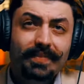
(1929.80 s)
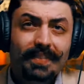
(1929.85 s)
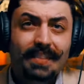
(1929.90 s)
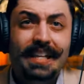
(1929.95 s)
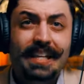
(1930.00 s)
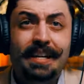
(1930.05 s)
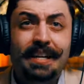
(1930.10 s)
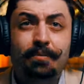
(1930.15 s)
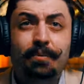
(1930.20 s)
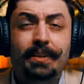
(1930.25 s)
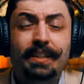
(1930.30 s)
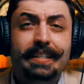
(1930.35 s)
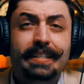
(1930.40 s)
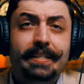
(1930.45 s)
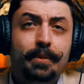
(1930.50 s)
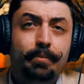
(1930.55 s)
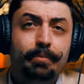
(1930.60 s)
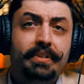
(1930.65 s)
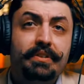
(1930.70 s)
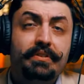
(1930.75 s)
and really
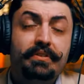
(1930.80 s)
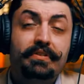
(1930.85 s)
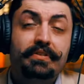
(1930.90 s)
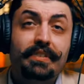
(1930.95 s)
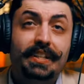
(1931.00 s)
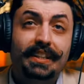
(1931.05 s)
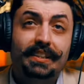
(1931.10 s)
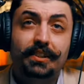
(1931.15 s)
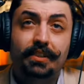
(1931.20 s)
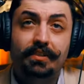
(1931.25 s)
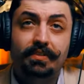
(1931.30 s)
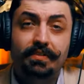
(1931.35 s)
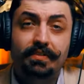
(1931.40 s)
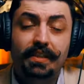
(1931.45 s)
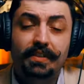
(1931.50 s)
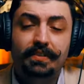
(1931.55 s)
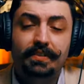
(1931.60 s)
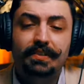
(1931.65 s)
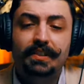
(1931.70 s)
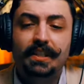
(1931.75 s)
help you fix your
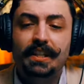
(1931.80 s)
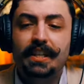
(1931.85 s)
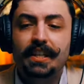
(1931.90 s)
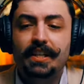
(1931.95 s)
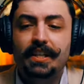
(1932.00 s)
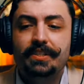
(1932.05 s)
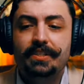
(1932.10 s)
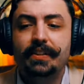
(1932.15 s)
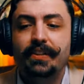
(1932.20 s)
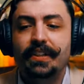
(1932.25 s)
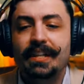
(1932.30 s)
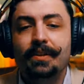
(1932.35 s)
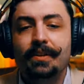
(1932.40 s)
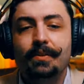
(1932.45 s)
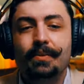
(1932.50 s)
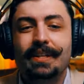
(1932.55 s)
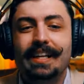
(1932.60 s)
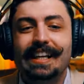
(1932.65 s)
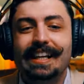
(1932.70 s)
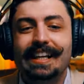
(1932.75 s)
funnel so that
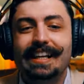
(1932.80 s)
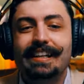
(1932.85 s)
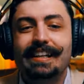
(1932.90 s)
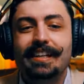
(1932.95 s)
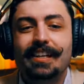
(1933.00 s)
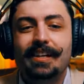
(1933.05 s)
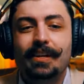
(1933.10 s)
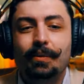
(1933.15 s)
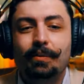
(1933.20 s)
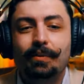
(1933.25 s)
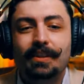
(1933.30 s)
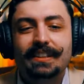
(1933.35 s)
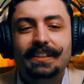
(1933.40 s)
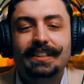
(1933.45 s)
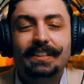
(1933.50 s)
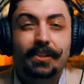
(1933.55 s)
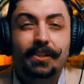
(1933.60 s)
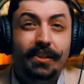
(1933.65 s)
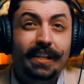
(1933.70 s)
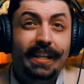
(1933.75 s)
you can really
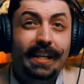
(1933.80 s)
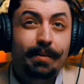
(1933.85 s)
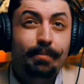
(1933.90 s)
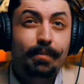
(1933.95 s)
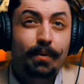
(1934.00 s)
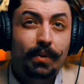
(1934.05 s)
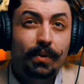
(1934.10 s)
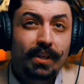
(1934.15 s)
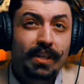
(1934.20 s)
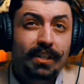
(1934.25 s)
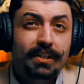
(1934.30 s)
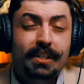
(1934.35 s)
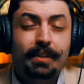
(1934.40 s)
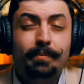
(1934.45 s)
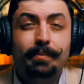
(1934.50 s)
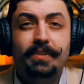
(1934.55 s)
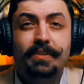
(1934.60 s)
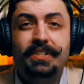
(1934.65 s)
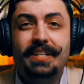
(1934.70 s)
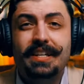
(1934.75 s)
start getting more
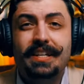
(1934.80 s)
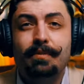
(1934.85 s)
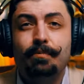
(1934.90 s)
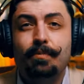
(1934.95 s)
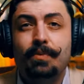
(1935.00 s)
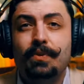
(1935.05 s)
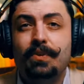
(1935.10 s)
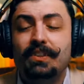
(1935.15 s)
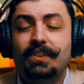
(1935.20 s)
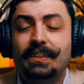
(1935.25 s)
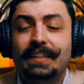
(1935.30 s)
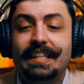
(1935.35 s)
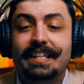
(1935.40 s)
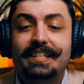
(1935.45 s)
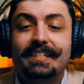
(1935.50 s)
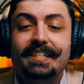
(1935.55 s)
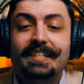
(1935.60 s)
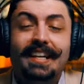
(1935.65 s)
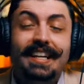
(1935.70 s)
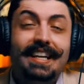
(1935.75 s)
customers and more
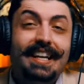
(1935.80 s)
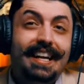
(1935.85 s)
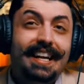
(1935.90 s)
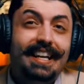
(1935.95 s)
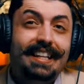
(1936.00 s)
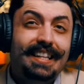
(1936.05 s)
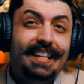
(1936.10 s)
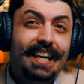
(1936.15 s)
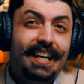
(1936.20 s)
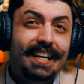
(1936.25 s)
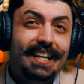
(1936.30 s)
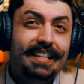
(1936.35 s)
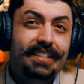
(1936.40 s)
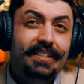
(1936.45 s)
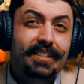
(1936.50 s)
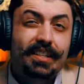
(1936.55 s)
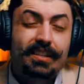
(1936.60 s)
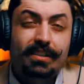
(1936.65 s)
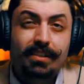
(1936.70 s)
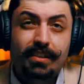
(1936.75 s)
leads. And that
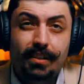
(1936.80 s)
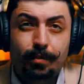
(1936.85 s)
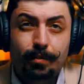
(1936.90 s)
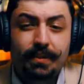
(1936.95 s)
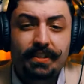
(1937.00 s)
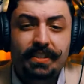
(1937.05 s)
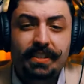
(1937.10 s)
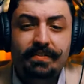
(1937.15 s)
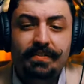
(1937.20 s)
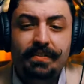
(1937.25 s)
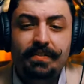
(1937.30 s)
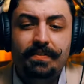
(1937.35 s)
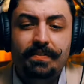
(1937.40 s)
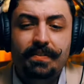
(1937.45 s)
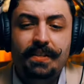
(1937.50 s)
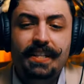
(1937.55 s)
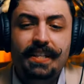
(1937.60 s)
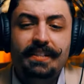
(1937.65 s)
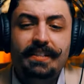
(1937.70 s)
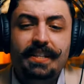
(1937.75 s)
is 100% for
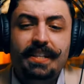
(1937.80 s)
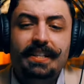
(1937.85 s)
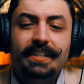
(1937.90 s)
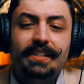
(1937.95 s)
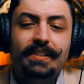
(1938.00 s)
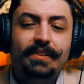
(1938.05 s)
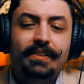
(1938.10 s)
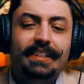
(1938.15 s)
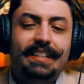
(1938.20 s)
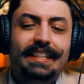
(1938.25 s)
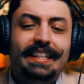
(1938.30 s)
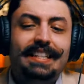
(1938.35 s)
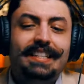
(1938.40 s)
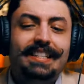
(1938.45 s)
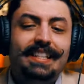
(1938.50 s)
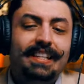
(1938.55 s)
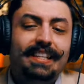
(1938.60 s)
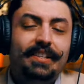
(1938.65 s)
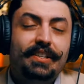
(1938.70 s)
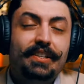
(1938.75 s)
free. The only thing you
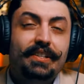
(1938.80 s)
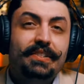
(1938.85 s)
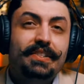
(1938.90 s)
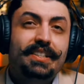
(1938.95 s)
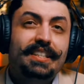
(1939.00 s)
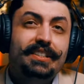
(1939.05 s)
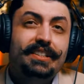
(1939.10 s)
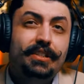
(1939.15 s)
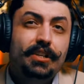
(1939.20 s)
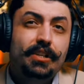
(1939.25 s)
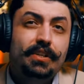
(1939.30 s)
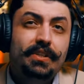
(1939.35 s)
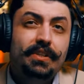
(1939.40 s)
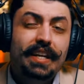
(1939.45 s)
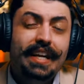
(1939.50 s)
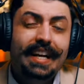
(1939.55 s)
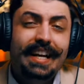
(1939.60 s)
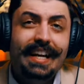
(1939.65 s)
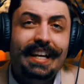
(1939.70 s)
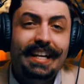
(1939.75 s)
got to do is go
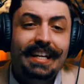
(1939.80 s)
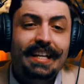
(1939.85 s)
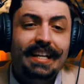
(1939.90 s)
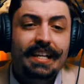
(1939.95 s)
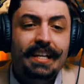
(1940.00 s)
and